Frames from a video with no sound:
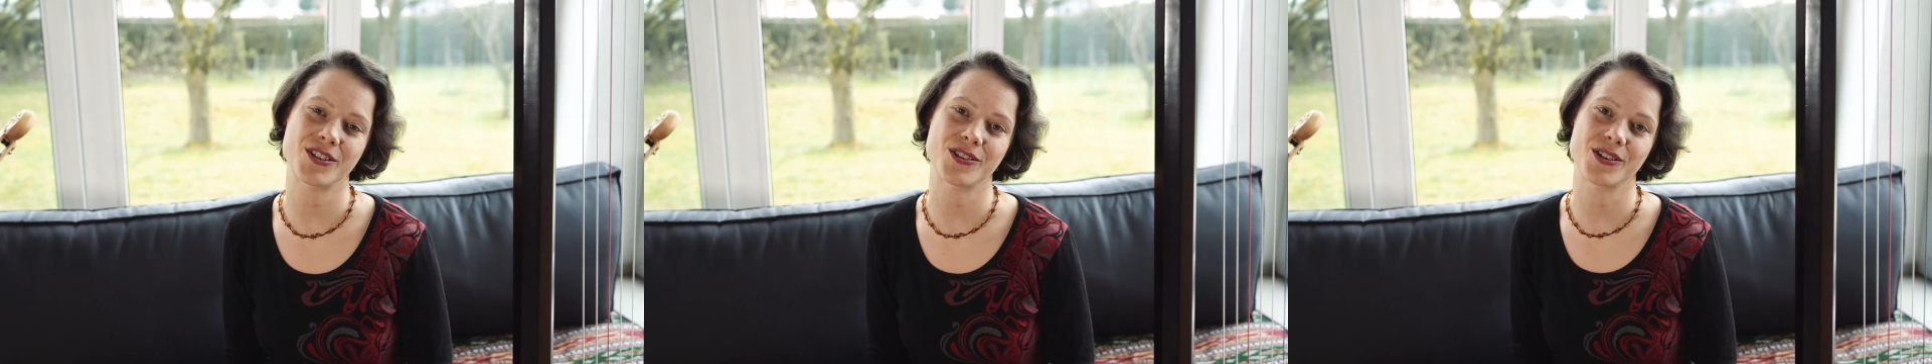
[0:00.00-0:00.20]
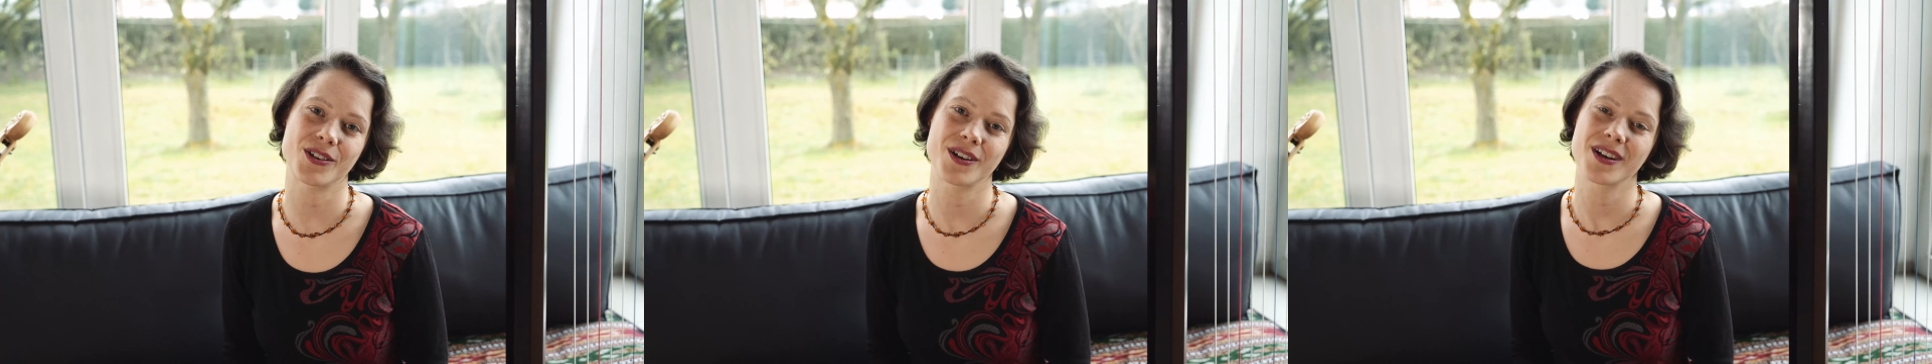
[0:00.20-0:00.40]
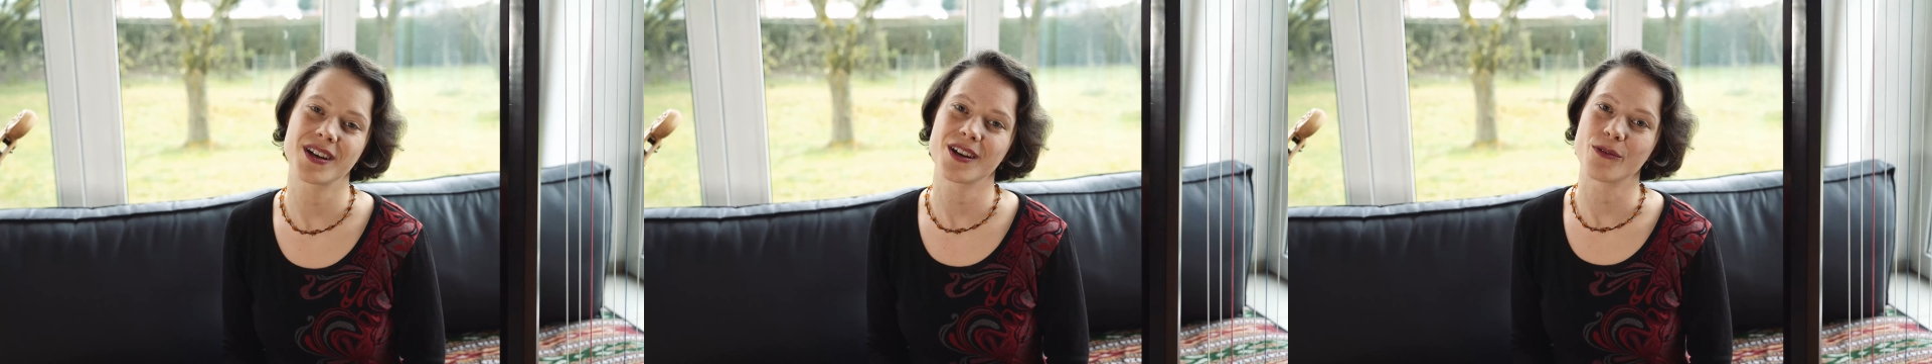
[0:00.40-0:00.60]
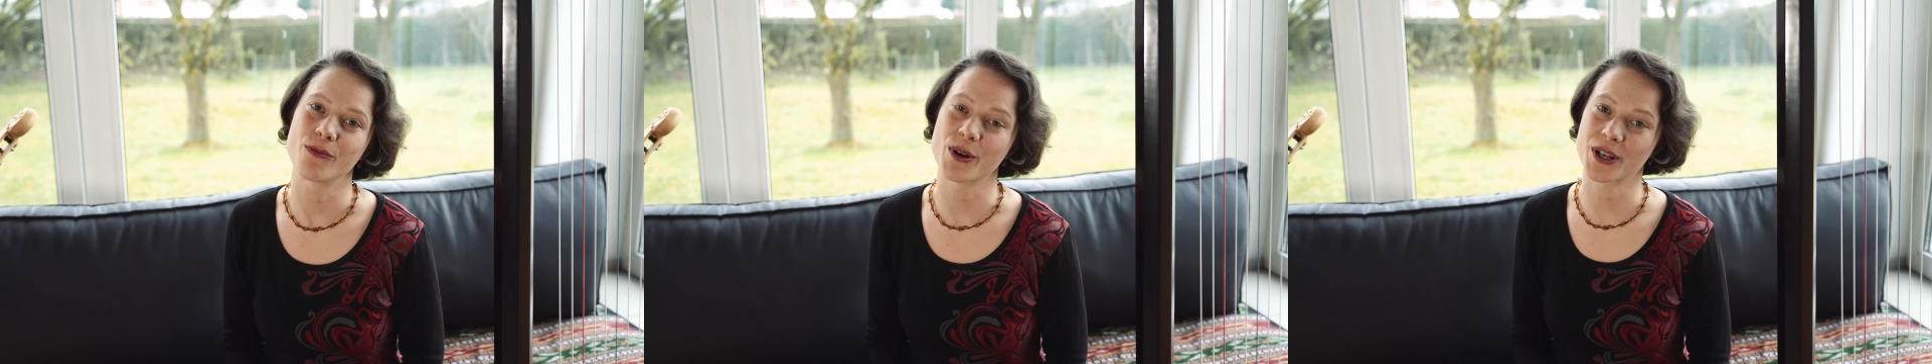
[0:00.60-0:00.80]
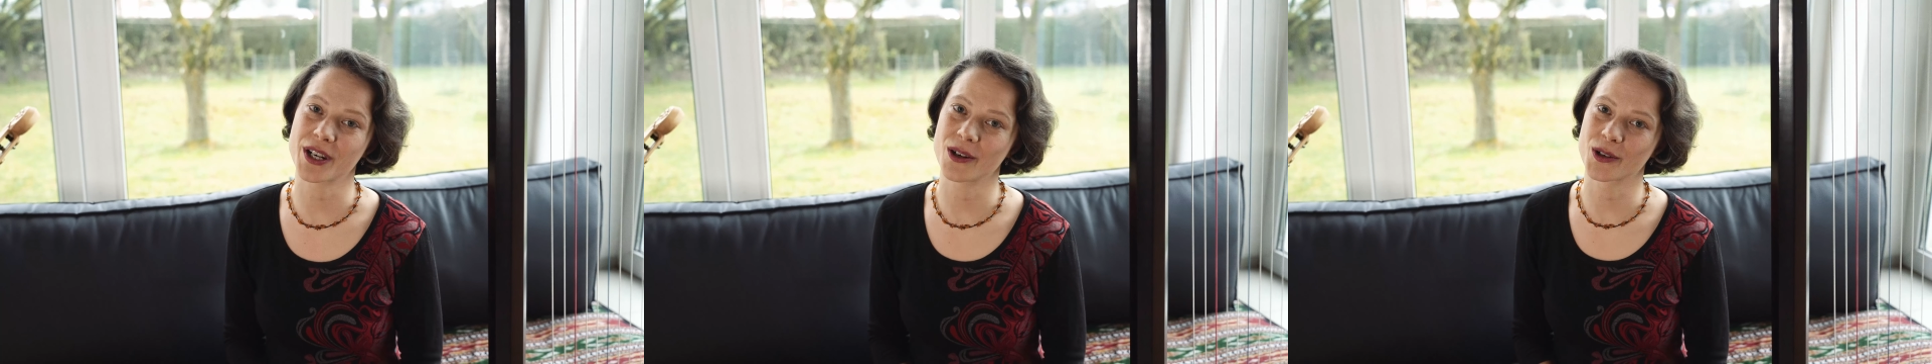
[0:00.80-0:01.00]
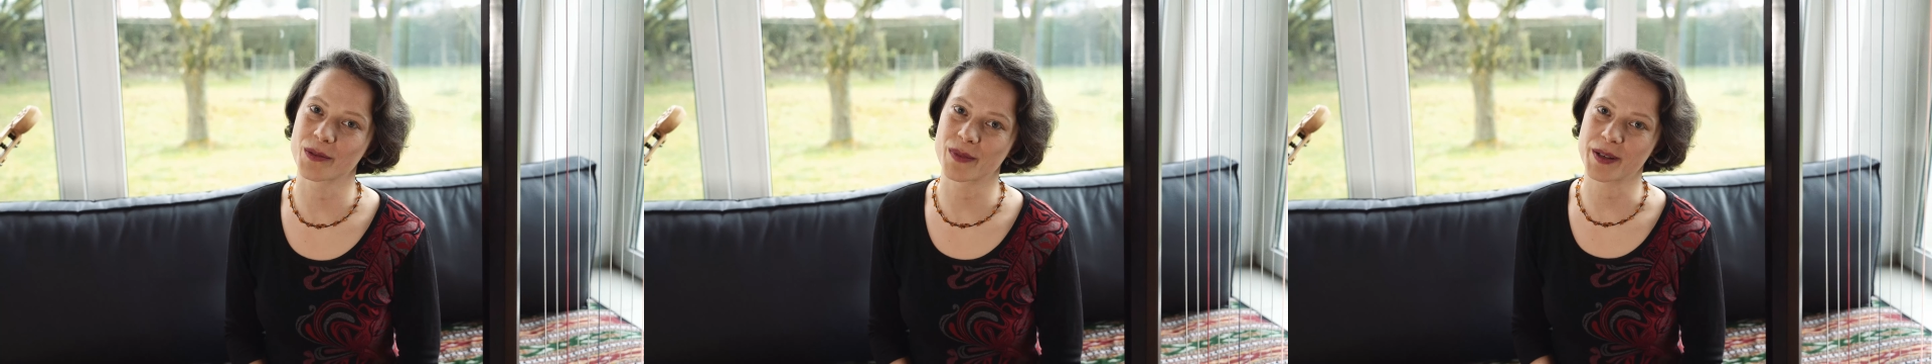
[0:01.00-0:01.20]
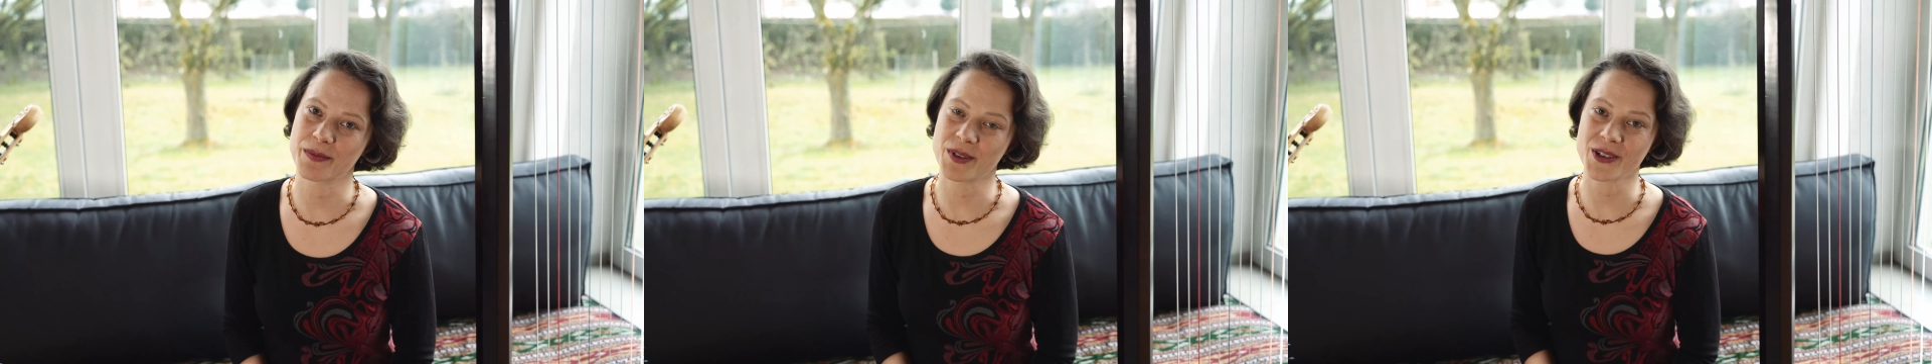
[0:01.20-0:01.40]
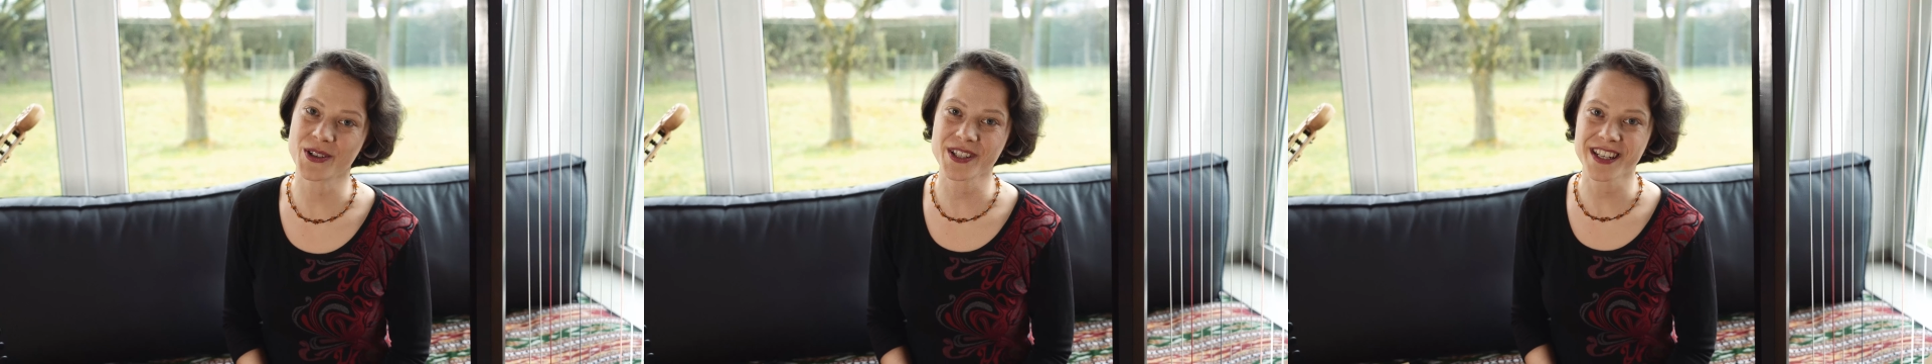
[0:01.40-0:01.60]
to working on my
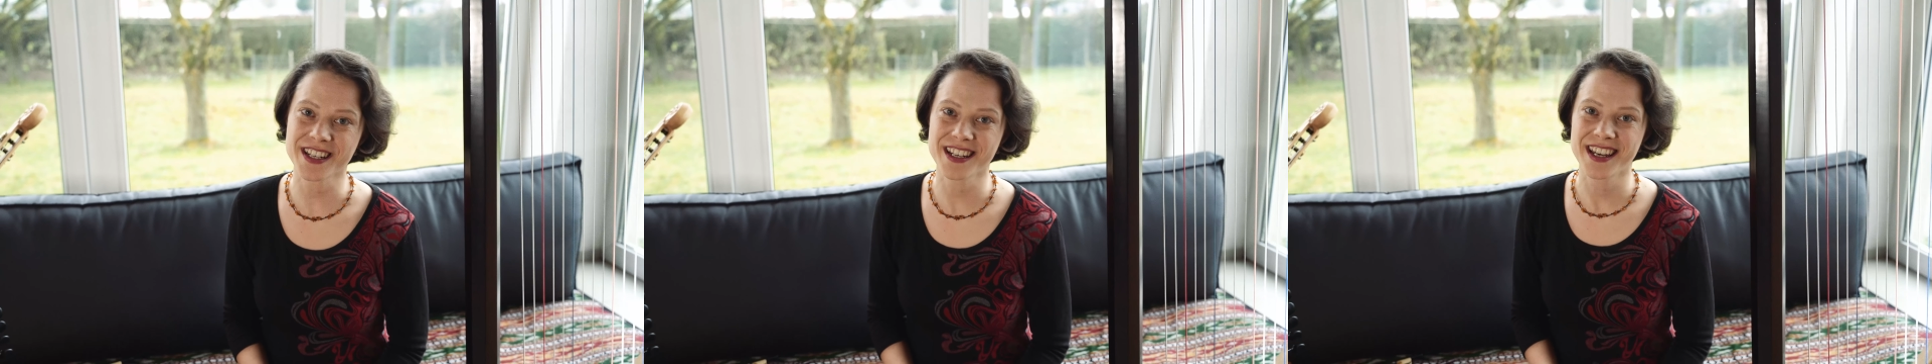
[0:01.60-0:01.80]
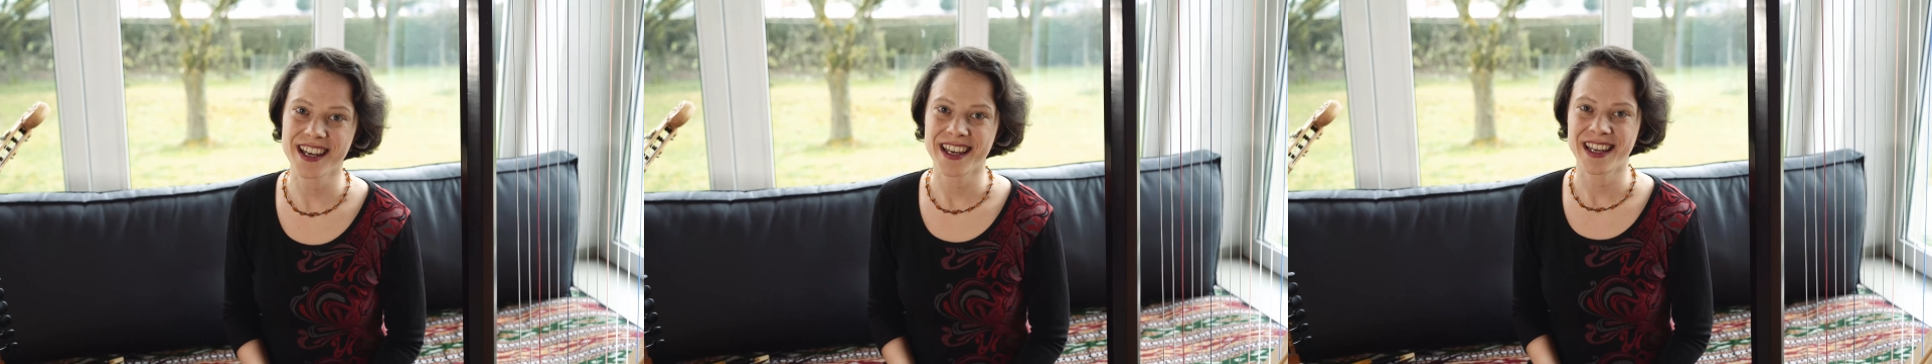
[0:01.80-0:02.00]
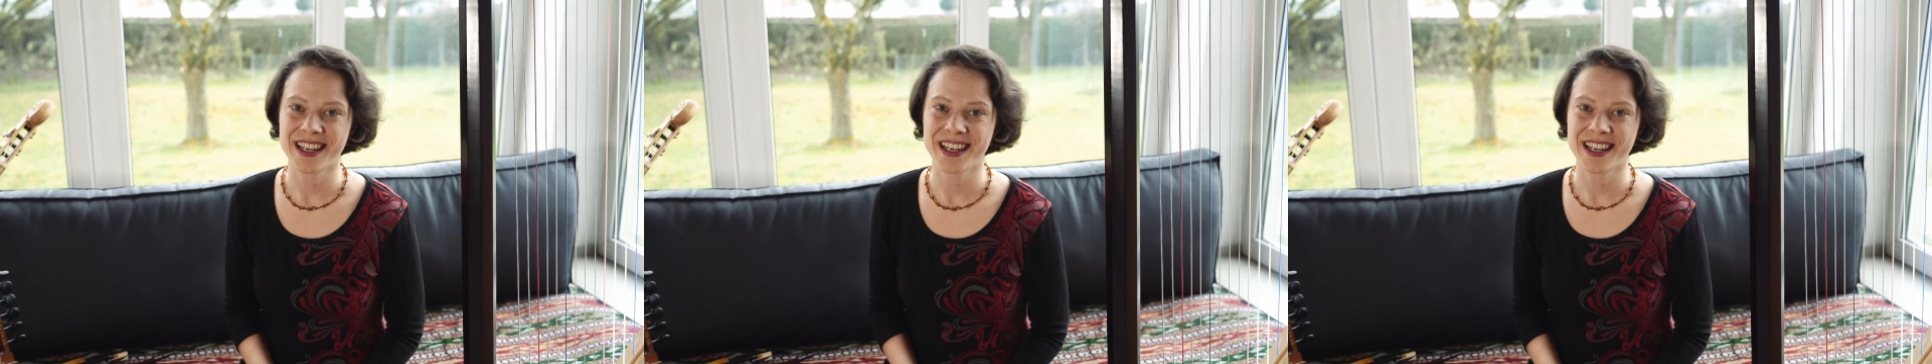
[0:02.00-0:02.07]
music.